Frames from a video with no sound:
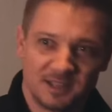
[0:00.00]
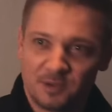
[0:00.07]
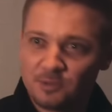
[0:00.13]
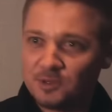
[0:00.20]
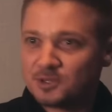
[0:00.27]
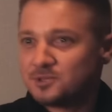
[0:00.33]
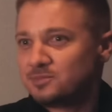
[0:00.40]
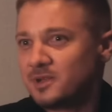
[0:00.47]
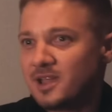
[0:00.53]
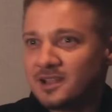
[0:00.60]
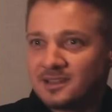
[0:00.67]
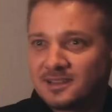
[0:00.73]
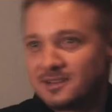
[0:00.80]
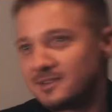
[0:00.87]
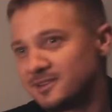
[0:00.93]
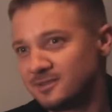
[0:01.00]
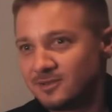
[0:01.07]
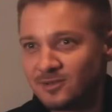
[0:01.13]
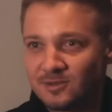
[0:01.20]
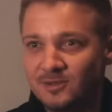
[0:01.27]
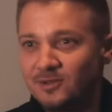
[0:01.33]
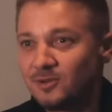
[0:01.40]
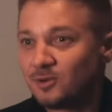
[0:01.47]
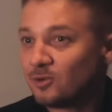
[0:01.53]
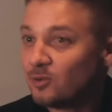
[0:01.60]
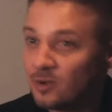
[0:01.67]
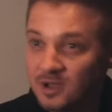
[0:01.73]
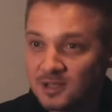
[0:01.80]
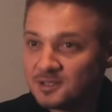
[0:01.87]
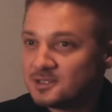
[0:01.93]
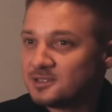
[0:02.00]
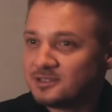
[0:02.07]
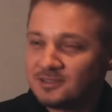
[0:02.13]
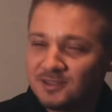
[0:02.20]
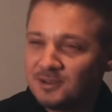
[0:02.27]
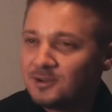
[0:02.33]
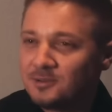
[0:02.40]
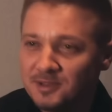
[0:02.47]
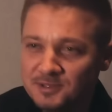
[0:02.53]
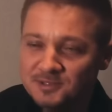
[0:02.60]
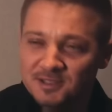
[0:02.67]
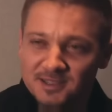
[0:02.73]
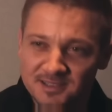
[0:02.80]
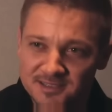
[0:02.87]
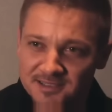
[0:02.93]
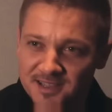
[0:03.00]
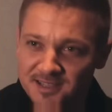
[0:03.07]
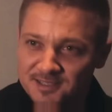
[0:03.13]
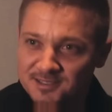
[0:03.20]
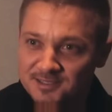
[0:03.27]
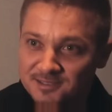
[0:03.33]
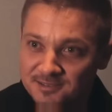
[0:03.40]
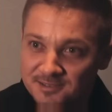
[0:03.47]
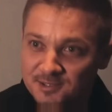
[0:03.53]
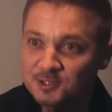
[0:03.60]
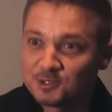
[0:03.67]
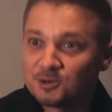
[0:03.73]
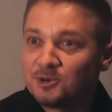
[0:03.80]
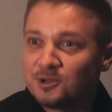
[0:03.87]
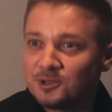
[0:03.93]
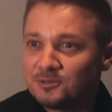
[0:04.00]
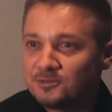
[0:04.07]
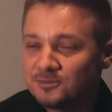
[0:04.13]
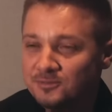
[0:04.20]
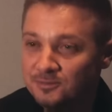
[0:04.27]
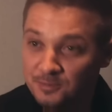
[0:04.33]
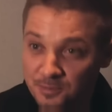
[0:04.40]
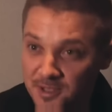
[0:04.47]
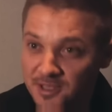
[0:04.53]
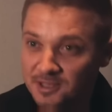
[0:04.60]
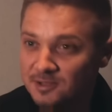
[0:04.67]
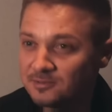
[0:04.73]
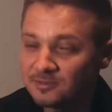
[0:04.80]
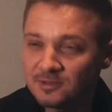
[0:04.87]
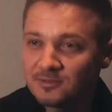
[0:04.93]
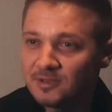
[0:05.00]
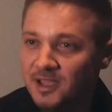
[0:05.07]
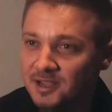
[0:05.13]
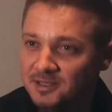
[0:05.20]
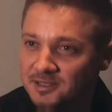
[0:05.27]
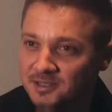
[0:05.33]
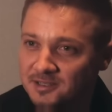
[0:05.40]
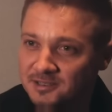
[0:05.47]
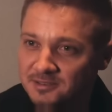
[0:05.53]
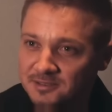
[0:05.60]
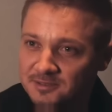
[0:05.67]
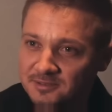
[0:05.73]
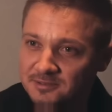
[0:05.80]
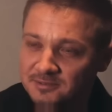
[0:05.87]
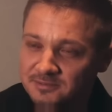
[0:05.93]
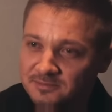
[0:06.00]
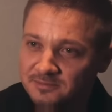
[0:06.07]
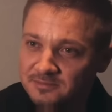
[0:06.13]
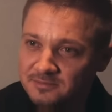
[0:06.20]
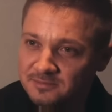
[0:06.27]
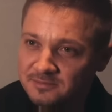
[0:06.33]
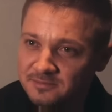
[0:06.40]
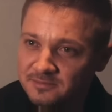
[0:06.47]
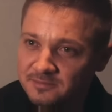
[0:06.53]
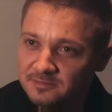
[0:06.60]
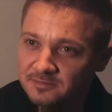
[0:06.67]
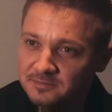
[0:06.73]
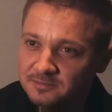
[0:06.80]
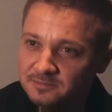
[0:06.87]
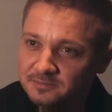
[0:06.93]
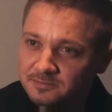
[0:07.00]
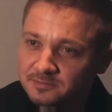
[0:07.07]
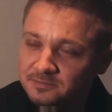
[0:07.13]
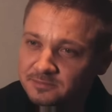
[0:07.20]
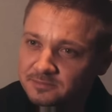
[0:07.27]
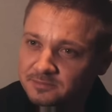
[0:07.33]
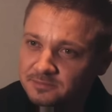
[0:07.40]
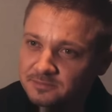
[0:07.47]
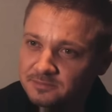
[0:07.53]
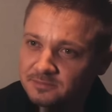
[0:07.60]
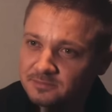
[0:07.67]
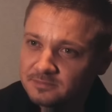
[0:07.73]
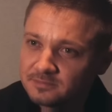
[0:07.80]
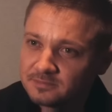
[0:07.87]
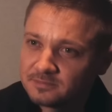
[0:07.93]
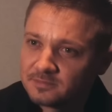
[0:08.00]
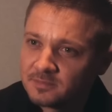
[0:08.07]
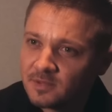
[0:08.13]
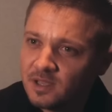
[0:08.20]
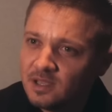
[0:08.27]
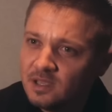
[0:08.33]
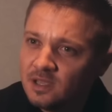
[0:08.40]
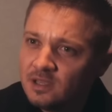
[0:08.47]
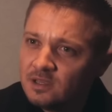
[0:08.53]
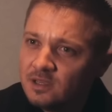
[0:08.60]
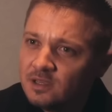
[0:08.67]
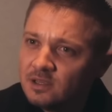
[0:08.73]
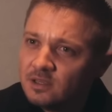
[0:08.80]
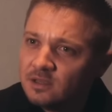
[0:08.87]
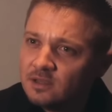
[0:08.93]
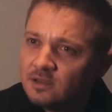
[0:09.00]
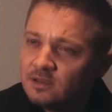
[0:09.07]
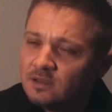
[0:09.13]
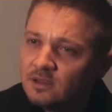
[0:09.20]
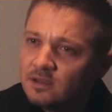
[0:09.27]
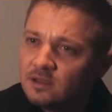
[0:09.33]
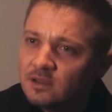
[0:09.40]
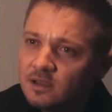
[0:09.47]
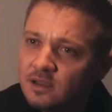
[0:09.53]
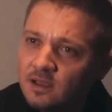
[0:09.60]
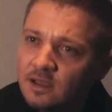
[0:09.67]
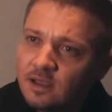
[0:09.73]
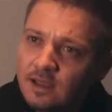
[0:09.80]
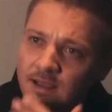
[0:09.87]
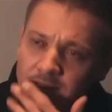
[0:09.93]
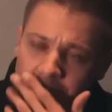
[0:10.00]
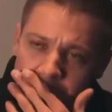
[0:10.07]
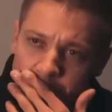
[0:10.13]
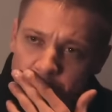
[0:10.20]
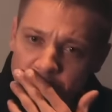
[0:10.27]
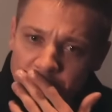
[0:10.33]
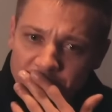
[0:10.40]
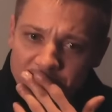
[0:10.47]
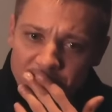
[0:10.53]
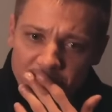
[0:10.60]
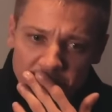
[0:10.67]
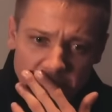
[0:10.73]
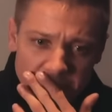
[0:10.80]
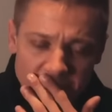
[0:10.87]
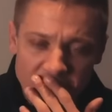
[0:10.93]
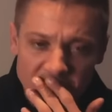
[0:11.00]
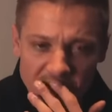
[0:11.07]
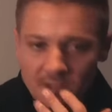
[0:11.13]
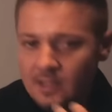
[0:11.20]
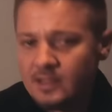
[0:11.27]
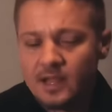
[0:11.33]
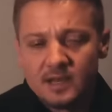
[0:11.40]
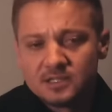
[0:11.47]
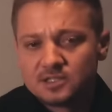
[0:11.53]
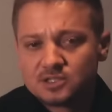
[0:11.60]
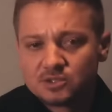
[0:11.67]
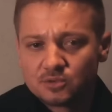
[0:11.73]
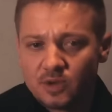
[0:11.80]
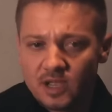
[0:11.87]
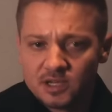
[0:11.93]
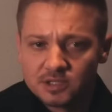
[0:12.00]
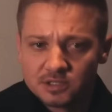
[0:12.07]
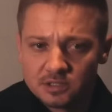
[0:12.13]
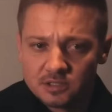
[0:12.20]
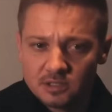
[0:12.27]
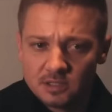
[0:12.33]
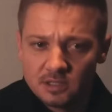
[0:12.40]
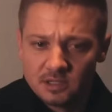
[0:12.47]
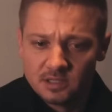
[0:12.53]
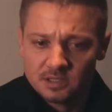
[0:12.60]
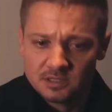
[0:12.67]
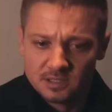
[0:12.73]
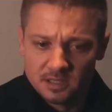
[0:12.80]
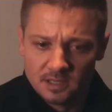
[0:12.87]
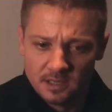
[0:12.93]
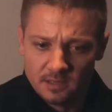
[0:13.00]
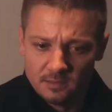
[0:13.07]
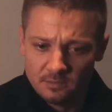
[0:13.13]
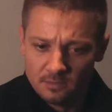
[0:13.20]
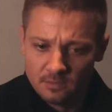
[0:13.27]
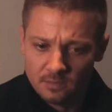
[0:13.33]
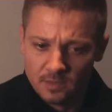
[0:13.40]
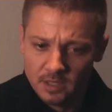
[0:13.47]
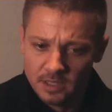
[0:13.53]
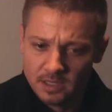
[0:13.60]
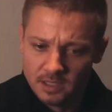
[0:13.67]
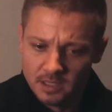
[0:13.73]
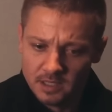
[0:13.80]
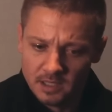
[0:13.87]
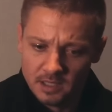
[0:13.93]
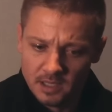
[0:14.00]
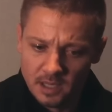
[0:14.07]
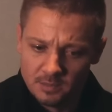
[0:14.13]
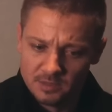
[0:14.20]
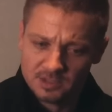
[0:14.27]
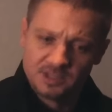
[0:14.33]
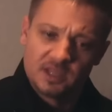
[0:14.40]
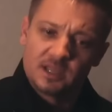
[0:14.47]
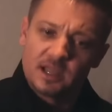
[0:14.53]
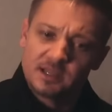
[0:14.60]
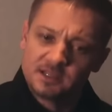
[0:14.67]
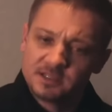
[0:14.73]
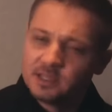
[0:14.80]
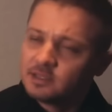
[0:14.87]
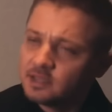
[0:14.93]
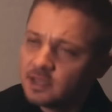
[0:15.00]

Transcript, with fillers: it's not what you expect and or was and mm. you know hmm. I mean? that's that's the joy of for me of, of acting. And is all the award stuff a distraction or is it? I mean, I'm sure it's pleasant, but Ian, not a distraction. It's um, it, eh, I'm just take I just